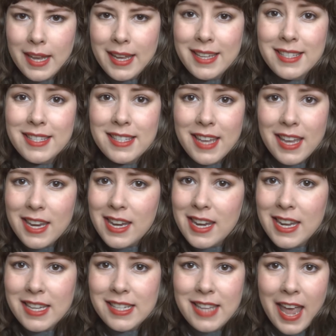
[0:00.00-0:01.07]
His skin,
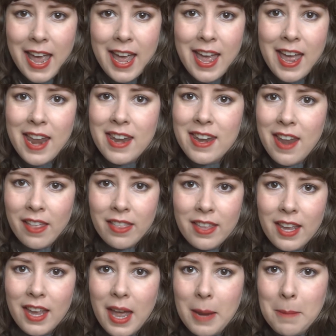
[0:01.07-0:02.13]
his hair,
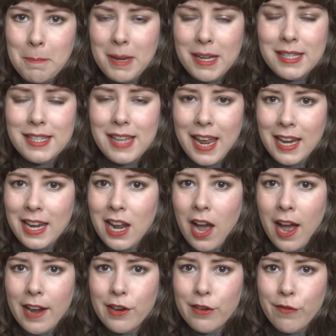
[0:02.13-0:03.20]
nothing emits any
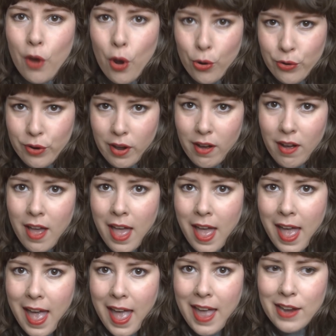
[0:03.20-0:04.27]
kind of odor.
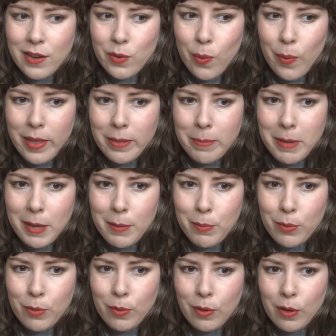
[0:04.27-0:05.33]
And whether
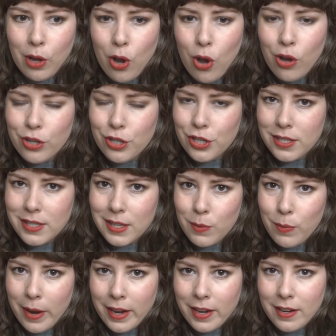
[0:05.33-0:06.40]
people consciously
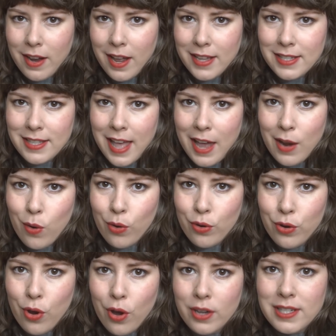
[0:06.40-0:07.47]
recognize that or
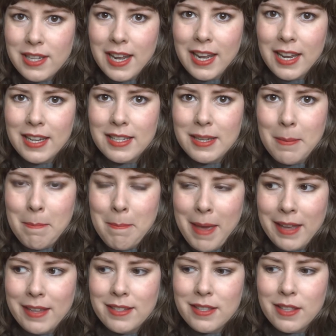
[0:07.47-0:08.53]
not, it
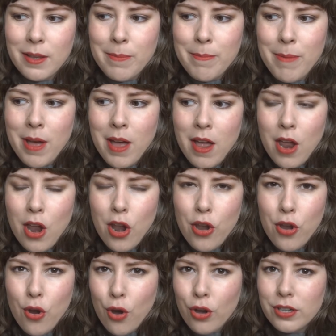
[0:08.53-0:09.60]
makes them
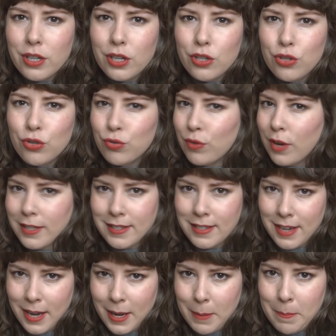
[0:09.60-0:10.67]
not
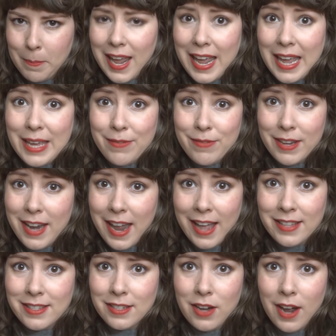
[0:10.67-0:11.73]
trust him, even
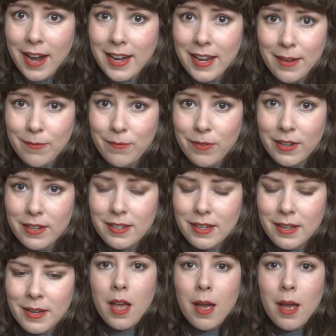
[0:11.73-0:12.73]
as a tiny infant.